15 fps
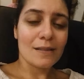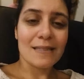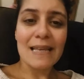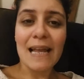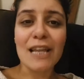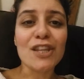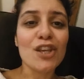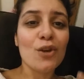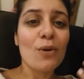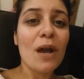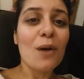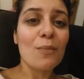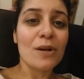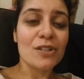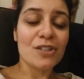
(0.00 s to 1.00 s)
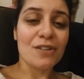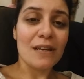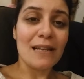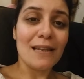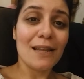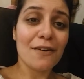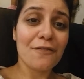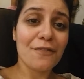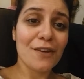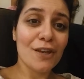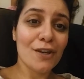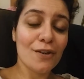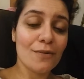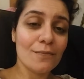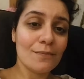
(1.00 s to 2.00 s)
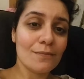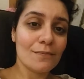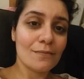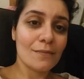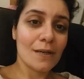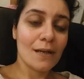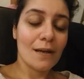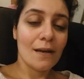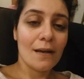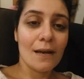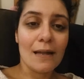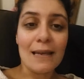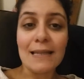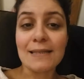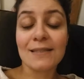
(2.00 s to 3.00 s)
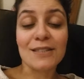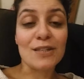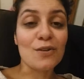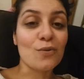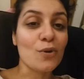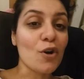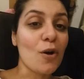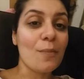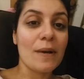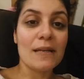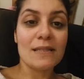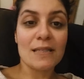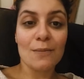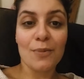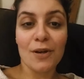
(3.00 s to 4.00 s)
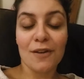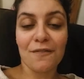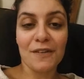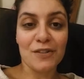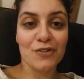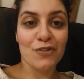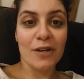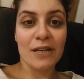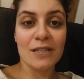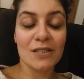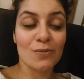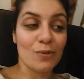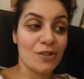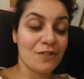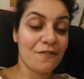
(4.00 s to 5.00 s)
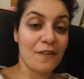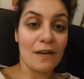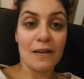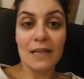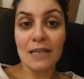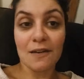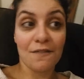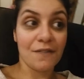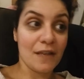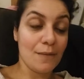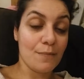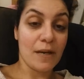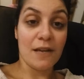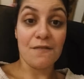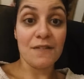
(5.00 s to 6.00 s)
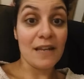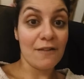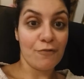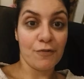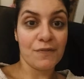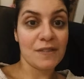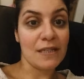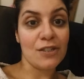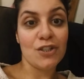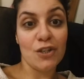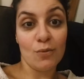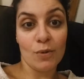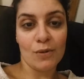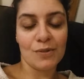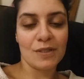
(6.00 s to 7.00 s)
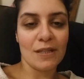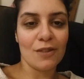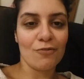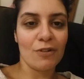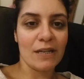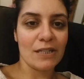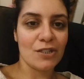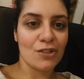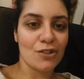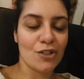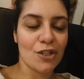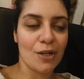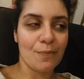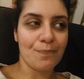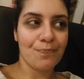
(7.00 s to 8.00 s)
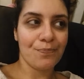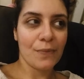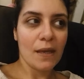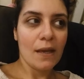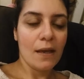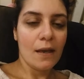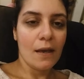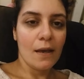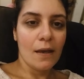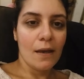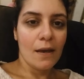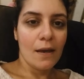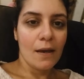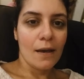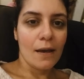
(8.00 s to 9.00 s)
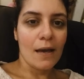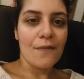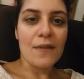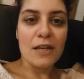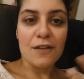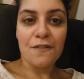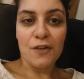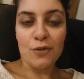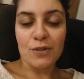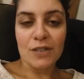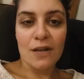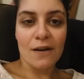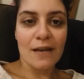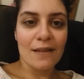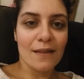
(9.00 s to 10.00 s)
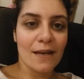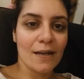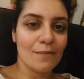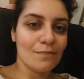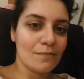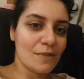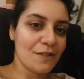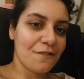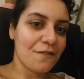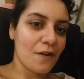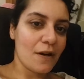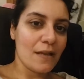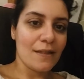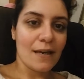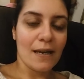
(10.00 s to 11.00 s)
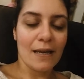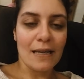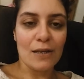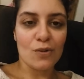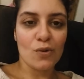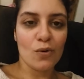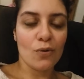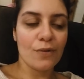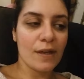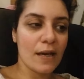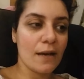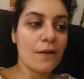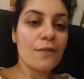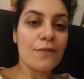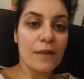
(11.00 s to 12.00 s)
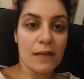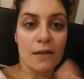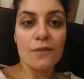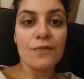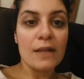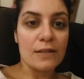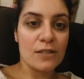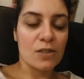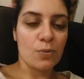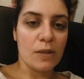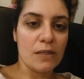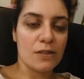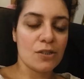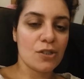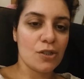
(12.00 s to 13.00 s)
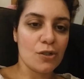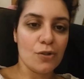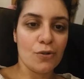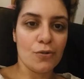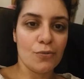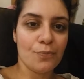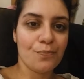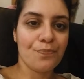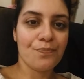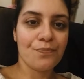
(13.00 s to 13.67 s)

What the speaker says: telling you how much they love you, listing all your amazing perfect traits, which funnily enough they may have never have said to you whilst in the relationship. And then if you deny that, defy that, ignore that, they can then switch to